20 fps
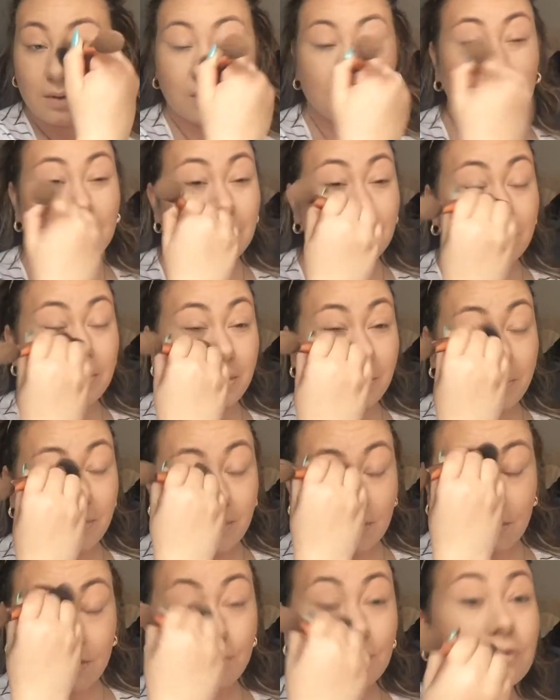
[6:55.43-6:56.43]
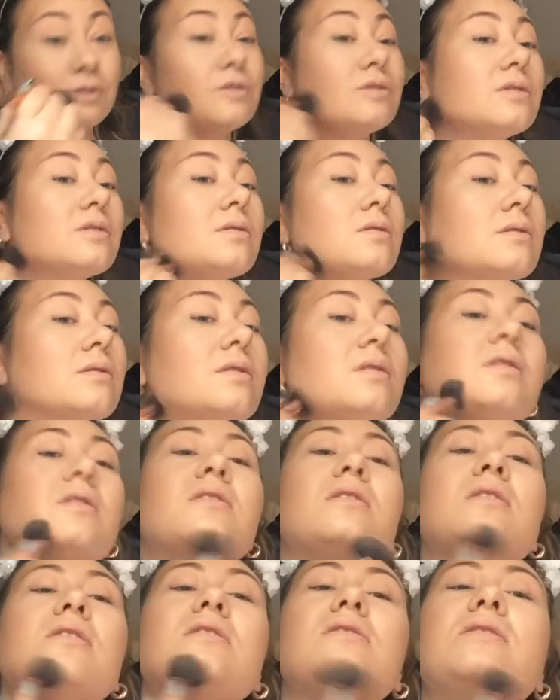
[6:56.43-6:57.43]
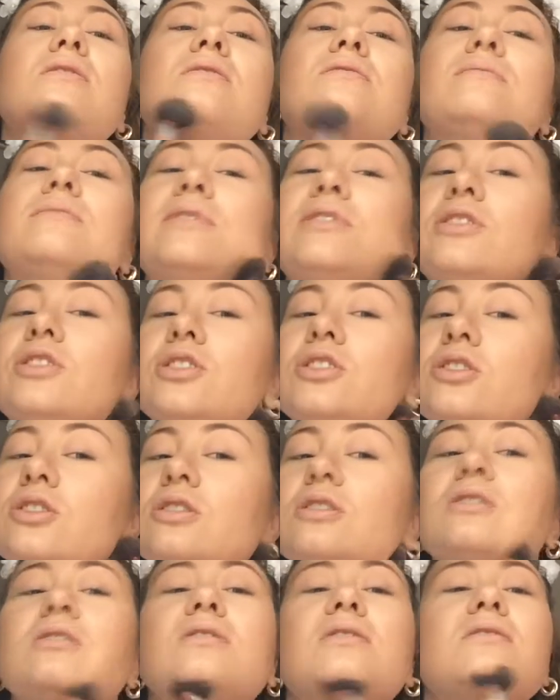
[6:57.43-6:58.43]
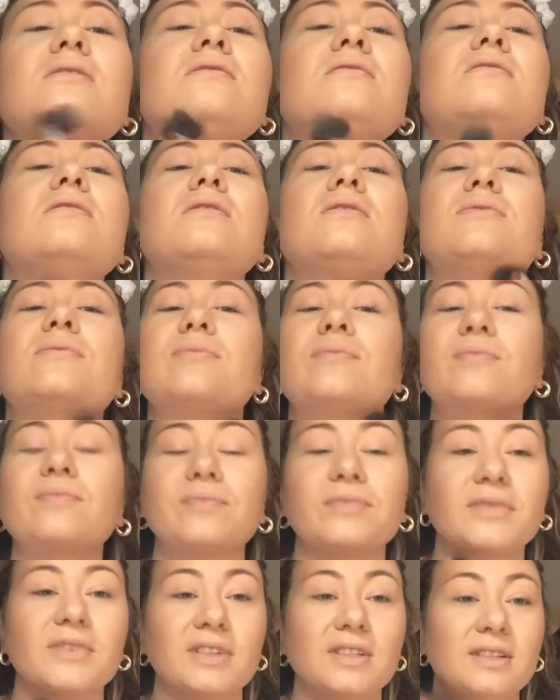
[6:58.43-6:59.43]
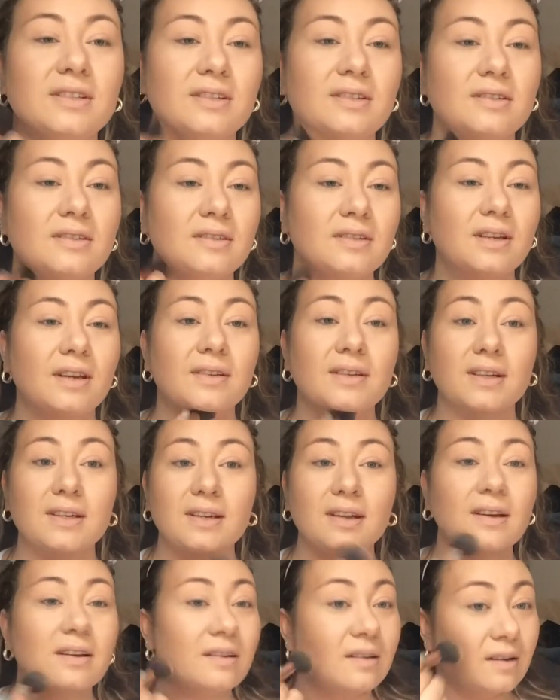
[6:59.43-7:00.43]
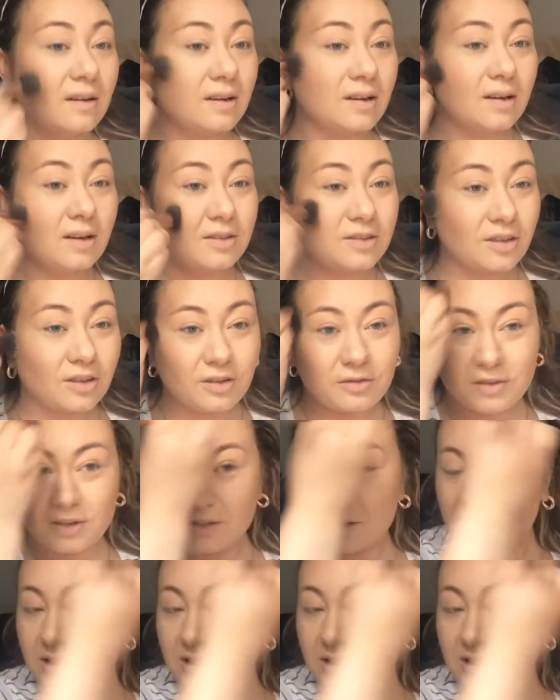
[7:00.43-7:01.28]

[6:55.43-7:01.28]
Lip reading: A little bit on my nose, chin, down the neck. Some of you can